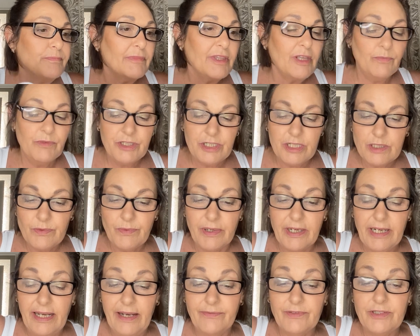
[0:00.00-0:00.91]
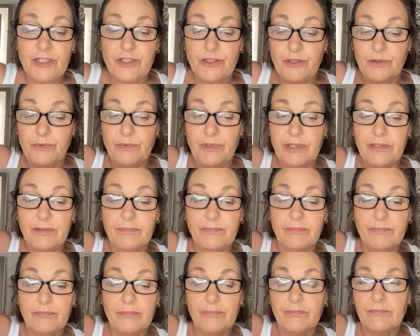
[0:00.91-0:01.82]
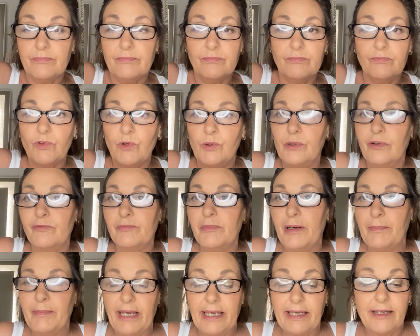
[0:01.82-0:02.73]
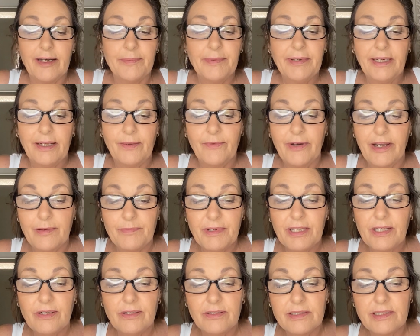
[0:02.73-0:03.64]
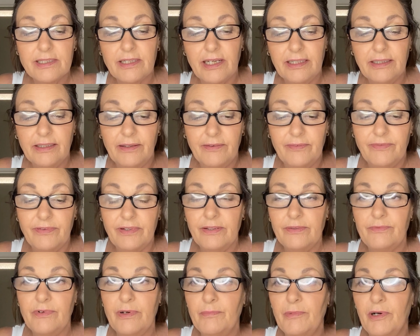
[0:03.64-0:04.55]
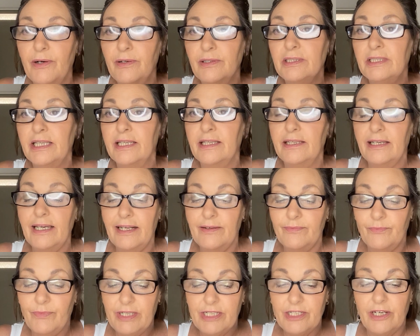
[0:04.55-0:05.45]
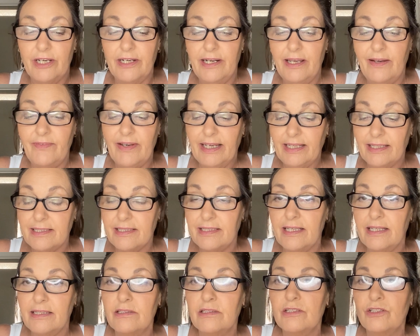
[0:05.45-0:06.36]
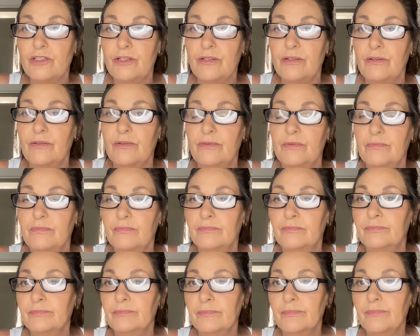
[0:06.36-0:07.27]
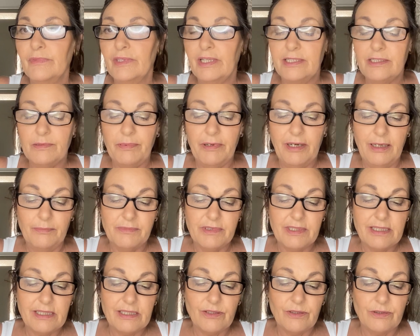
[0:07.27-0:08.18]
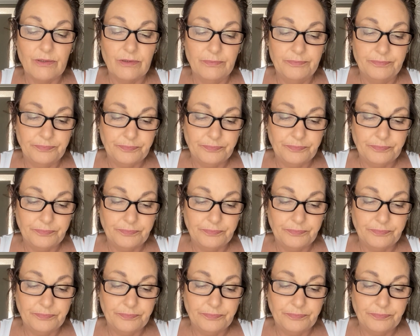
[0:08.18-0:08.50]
which is what I have to do with all of my makeup anyway, because I live remotely and we don't have access to a department store.